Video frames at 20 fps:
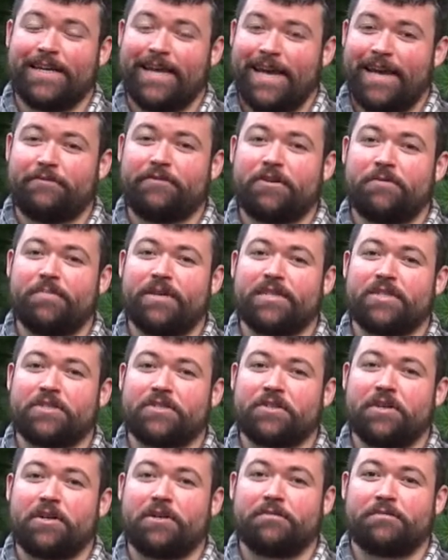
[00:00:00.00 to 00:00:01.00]
Haven't Been
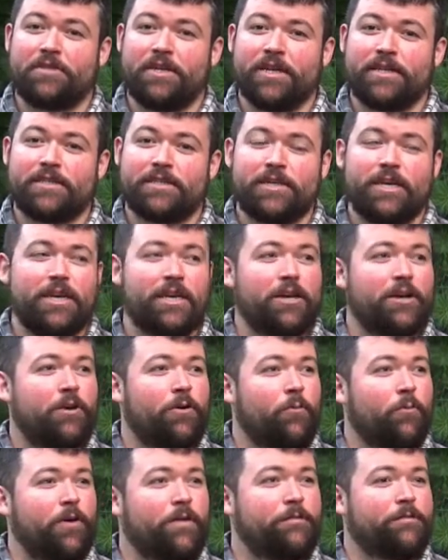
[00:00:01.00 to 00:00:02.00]
Solved Yet,
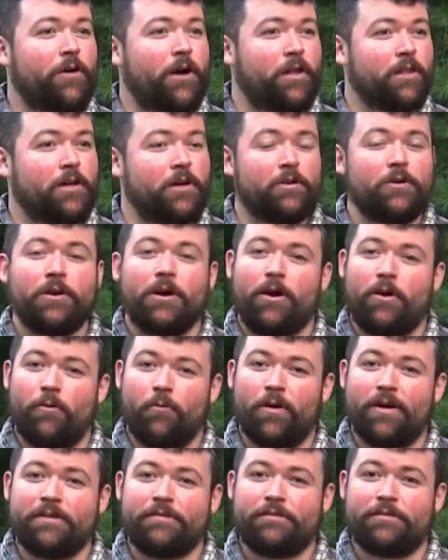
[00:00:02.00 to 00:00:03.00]
we follow
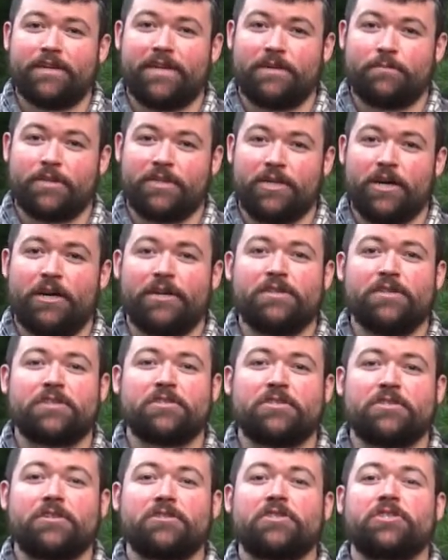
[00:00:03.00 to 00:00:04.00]
one family on the
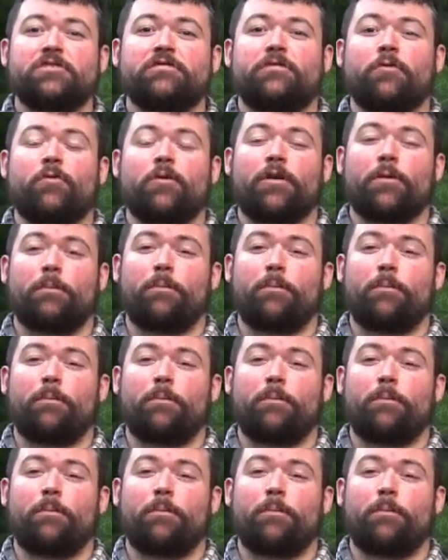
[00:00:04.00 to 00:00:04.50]
search for